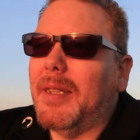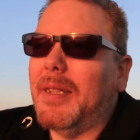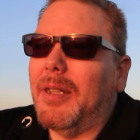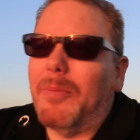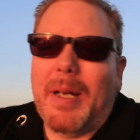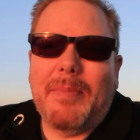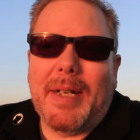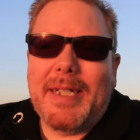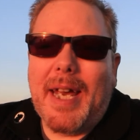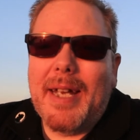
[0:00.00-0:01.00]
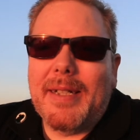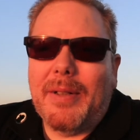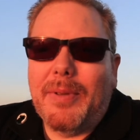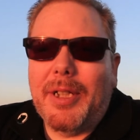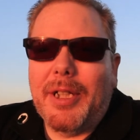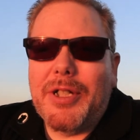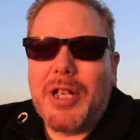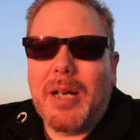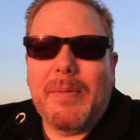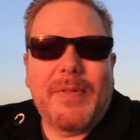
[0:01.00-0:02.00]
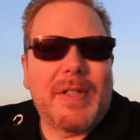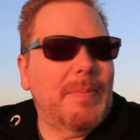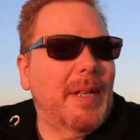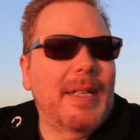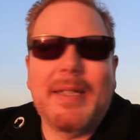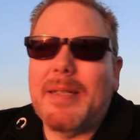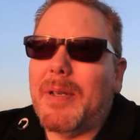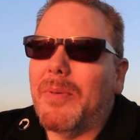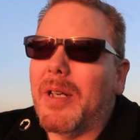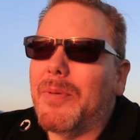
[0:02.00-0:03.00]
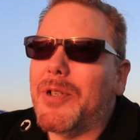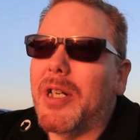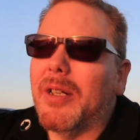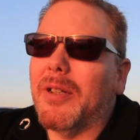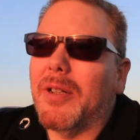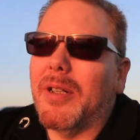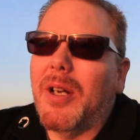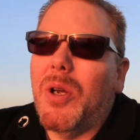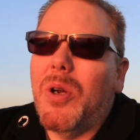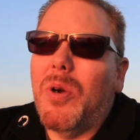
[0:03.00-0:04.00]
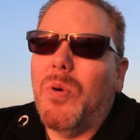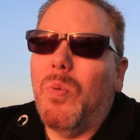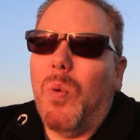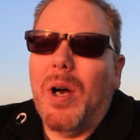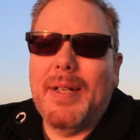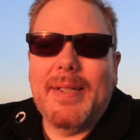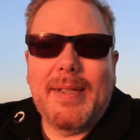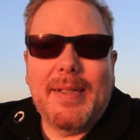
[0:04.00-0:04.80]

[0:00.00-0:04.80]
You know, my dad did a really good job of explaining to me when I was younger what